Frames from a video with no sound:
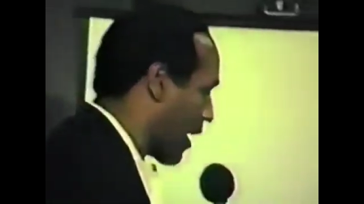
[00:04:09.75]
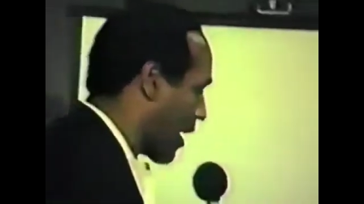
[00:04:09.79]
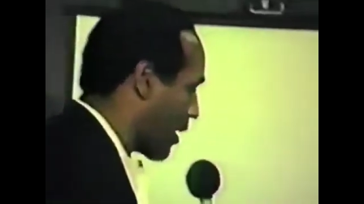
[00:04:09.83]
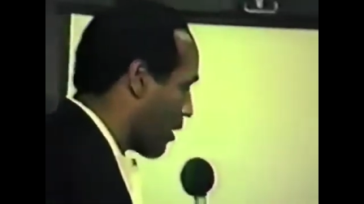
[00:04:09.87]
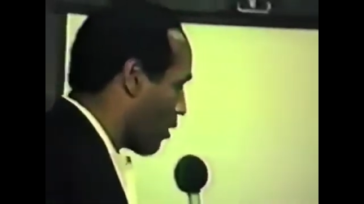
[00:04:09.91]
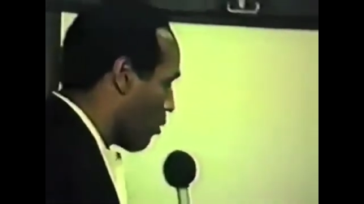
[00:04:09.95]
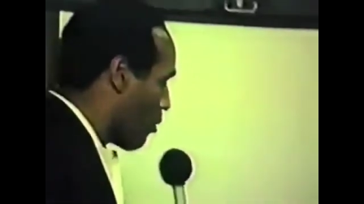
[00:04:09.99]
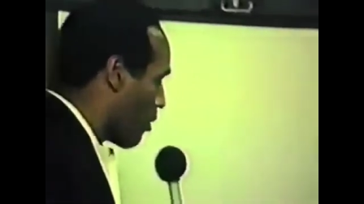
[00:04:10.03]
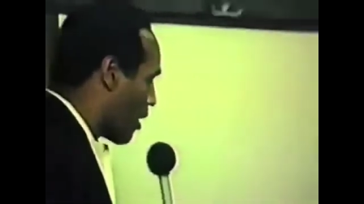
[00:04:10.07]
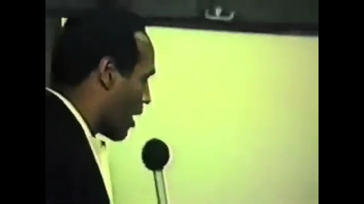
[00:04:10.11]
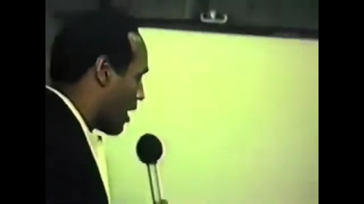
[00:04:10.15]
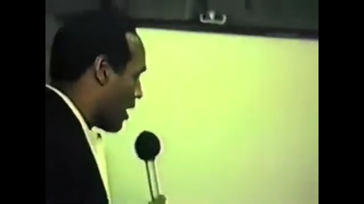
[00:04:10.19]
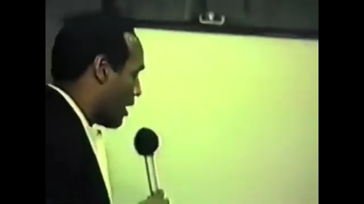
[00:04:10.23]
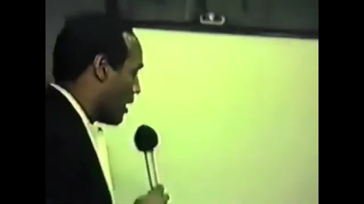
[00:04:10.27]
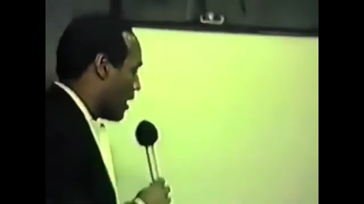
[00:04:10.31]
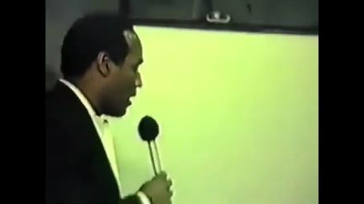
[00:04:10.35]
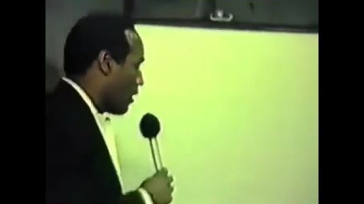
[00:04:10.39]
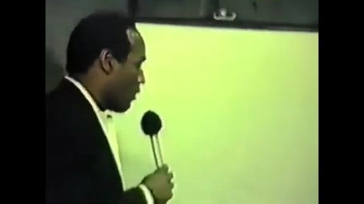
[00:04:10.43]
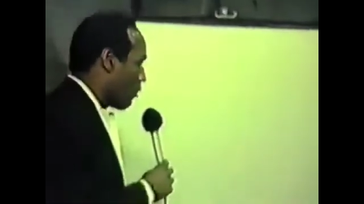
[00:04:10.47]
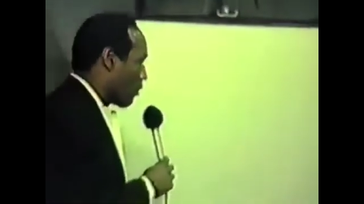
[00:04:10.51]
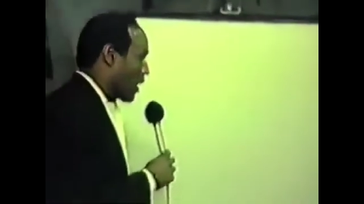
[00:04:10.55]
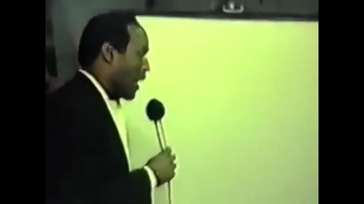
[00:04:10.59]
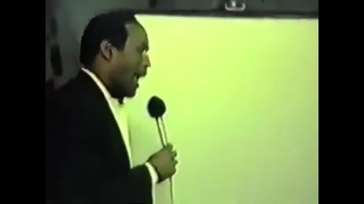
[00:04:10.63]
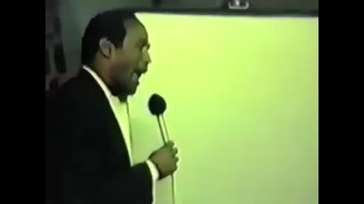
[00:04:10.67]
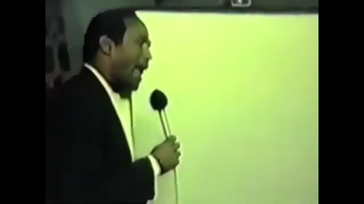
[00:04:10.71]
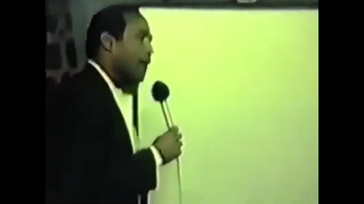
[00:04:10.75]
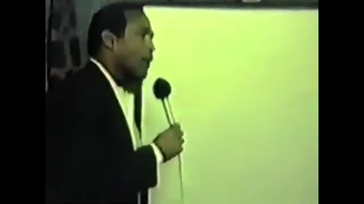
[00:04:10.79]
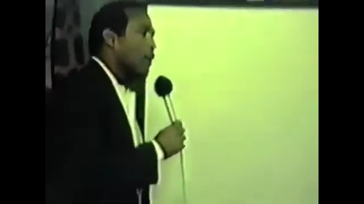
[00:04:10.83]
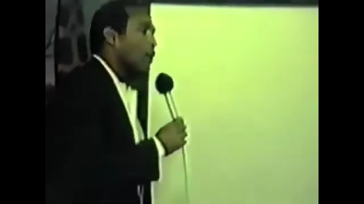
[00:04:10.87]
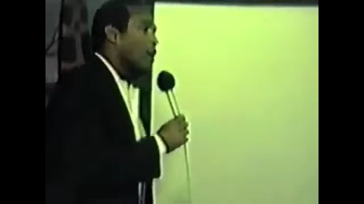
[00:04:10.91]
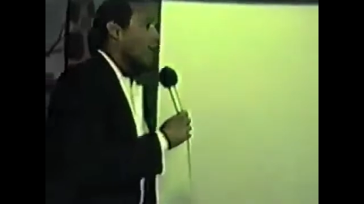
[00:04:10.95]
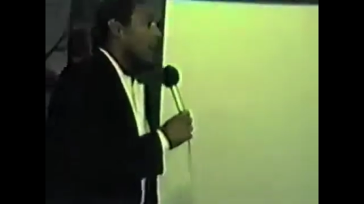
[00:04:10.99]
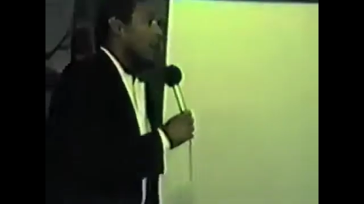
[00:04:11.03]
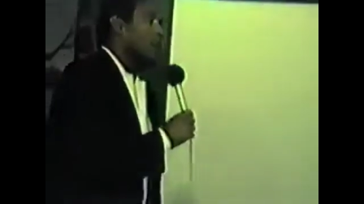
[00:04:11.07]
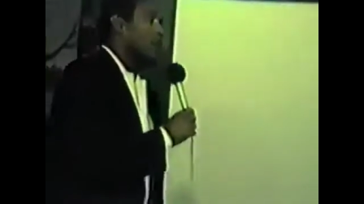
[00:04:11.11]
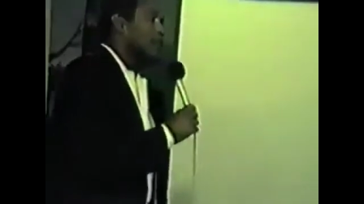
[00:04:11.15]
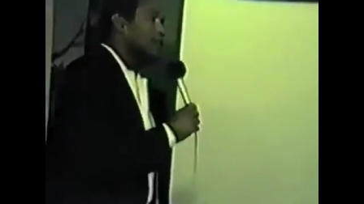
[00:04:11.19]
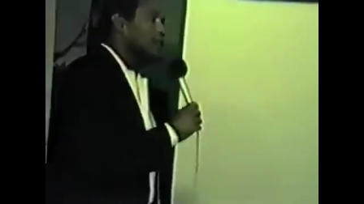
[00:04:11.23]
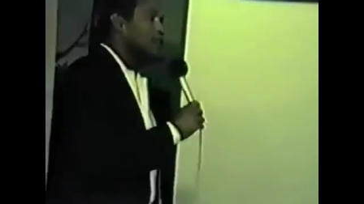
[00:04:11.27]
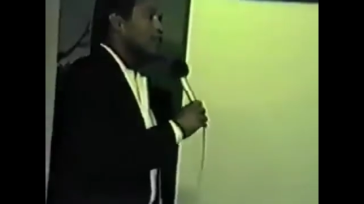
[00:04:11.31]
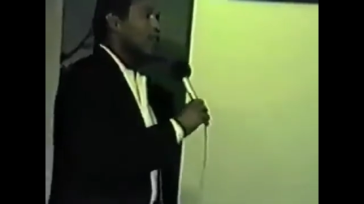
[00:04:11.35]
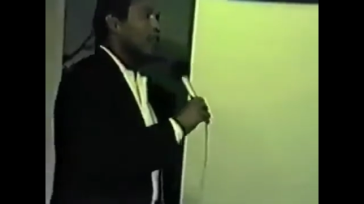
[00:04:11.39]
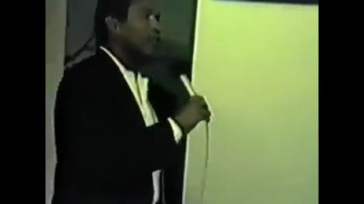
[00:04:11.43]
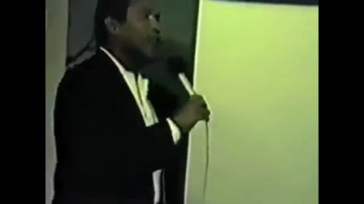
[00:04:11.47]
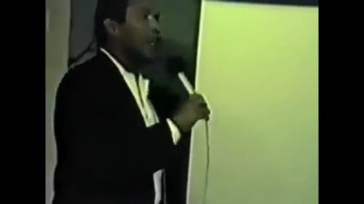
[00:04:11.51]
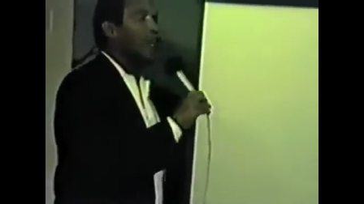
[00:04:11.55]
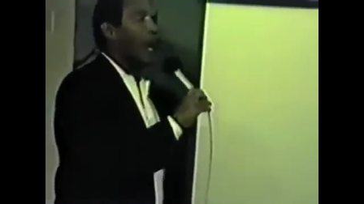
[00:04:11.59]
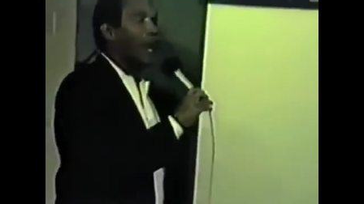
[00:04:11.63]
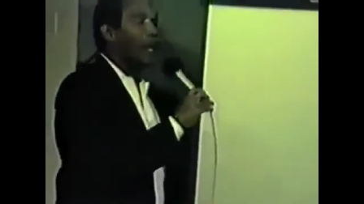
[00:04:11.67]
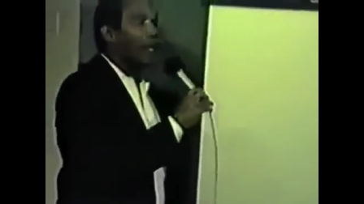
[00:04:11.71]
to find a way, there's a
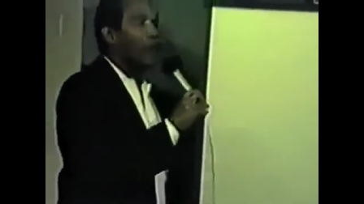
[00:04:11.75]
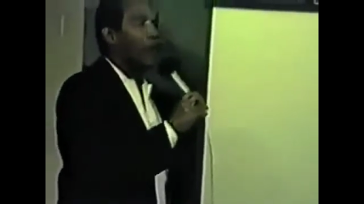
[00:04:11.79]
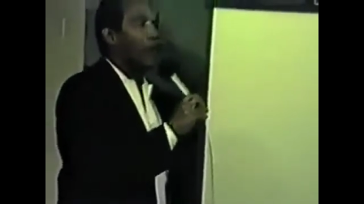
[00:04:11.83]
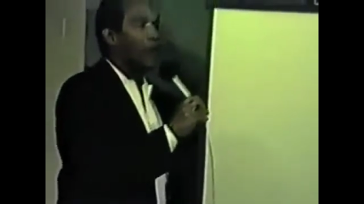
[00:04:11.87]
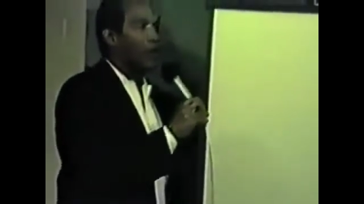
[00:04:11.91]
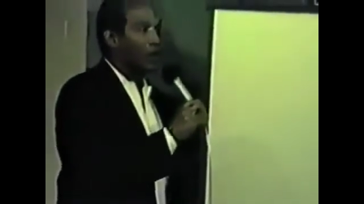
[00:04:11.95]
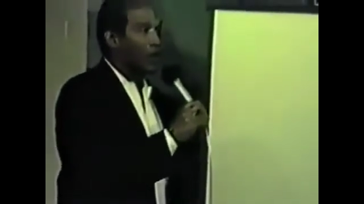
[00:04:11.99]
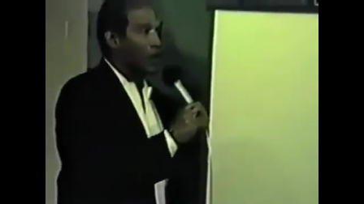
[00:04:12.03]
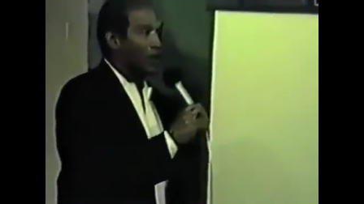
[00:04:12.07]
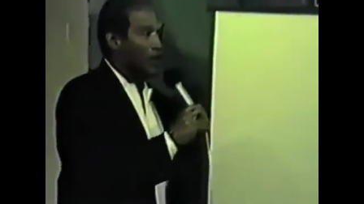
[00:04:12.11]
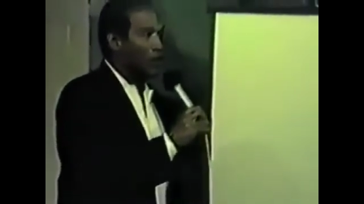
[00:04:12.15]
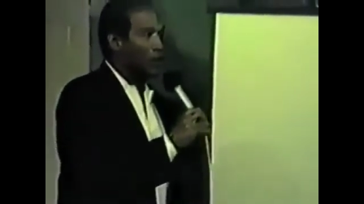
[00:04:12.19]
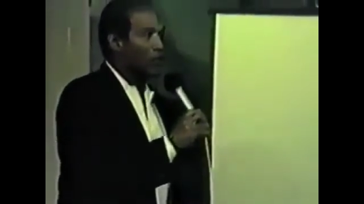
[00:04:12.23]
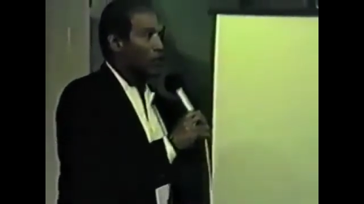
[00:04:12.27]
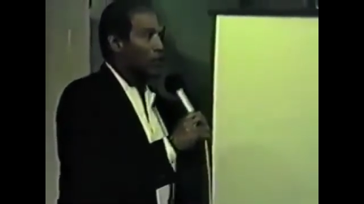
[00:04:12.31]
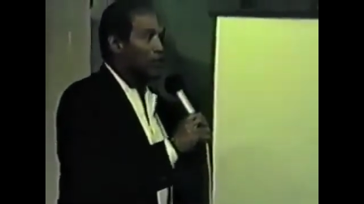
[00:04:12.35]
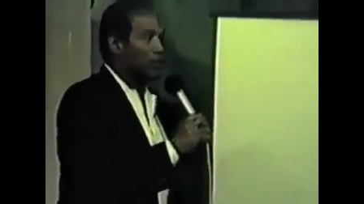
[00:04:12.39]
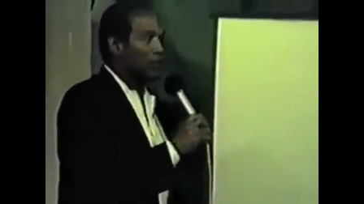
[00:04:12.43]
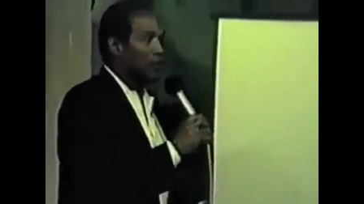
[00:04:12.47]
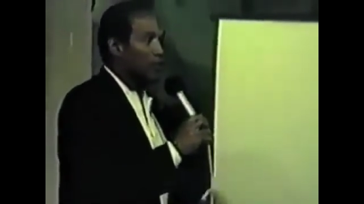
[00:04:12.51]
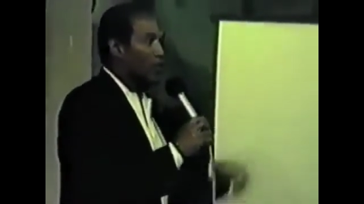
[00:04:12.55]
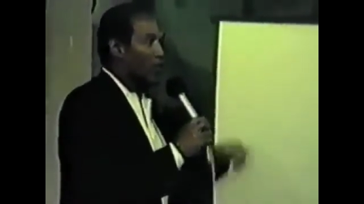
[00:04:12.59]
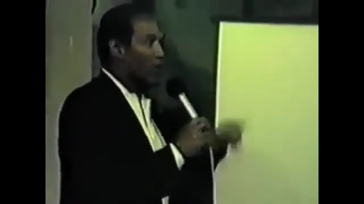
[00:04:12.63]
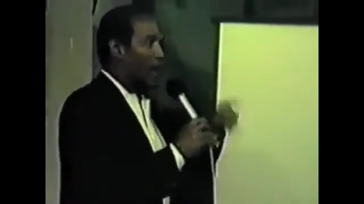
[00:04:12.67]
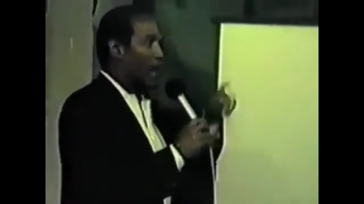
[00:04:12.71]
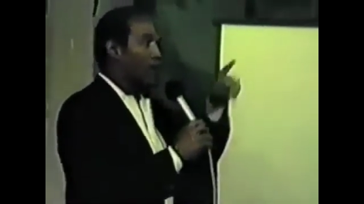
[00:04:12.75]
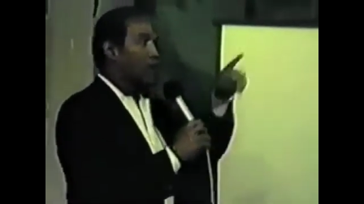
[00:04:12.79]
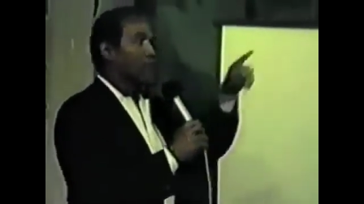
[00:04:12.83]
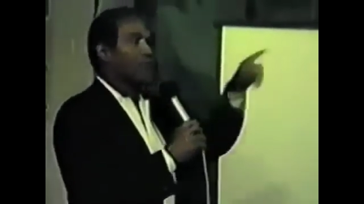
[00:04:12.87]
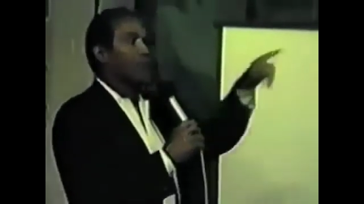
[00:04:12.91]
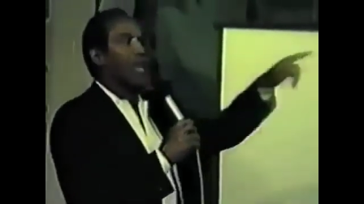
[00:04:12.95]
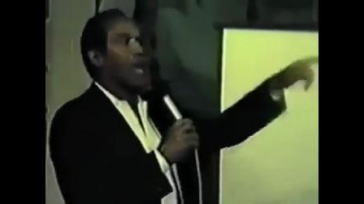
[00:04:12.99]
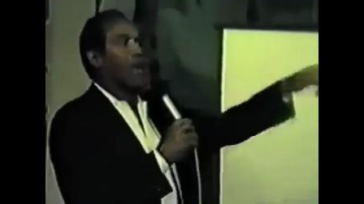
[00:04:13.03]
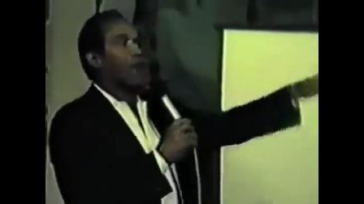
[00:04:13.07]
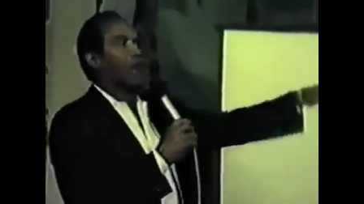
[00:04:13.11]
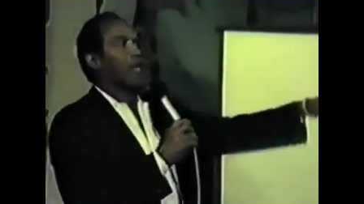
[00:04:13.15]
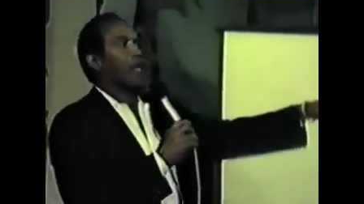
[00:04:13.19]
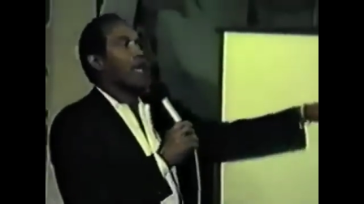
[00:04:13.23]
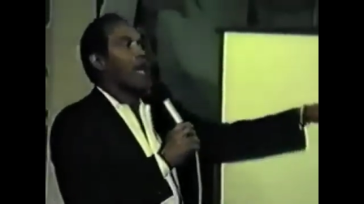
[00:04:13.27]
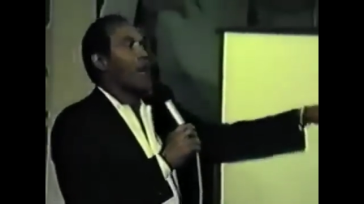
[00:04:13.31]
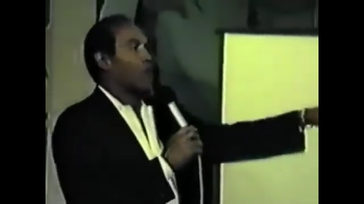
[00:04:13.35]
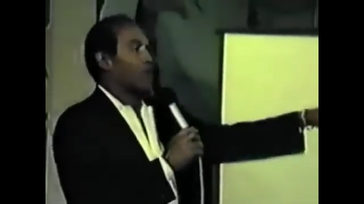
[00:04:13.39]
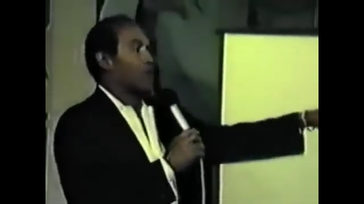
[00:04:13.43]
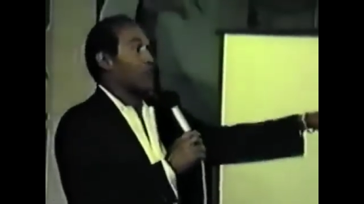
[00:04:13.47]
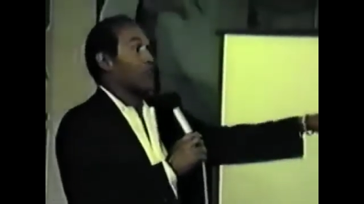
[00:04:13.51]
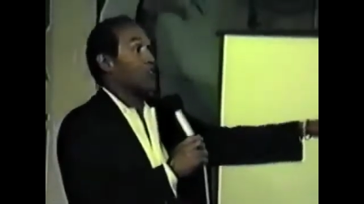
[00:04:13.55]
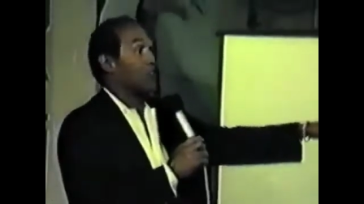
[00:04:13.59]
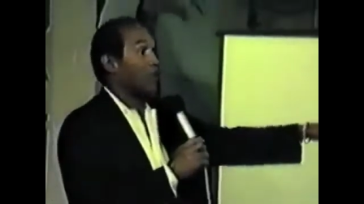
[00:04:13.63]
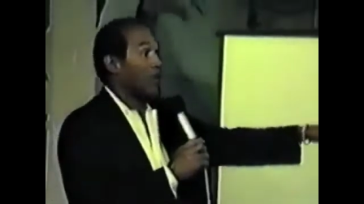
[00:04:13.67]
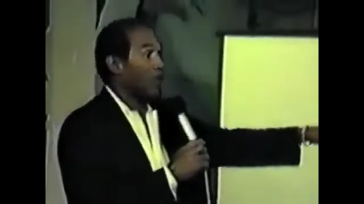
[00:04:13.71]
thing I call in the legal system. When I was down in
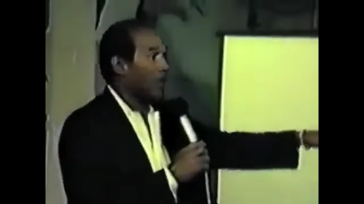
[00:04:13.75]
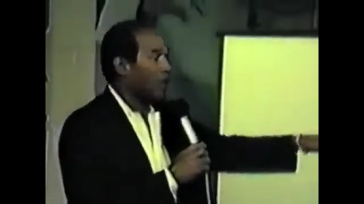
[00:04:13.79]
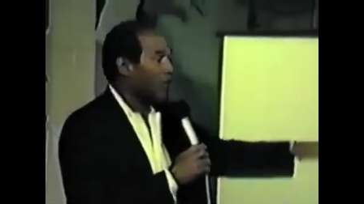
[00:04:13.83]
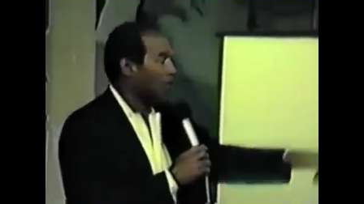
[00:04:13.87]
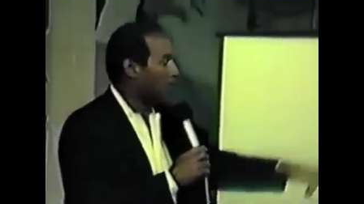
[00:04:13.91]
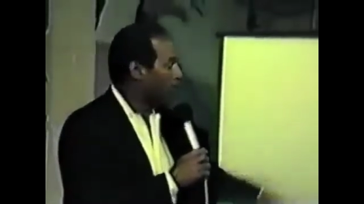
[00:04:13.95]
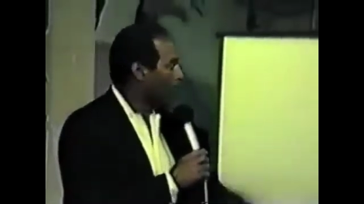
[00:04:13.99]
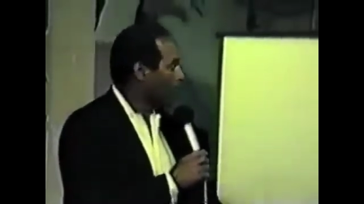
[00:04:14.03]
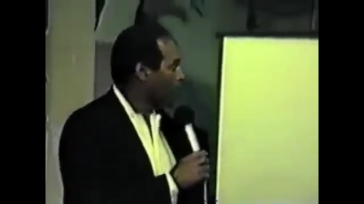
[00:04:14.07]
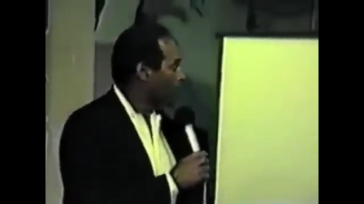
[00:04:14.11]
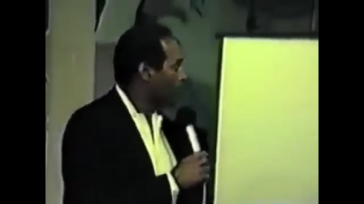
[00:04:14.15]
county jail,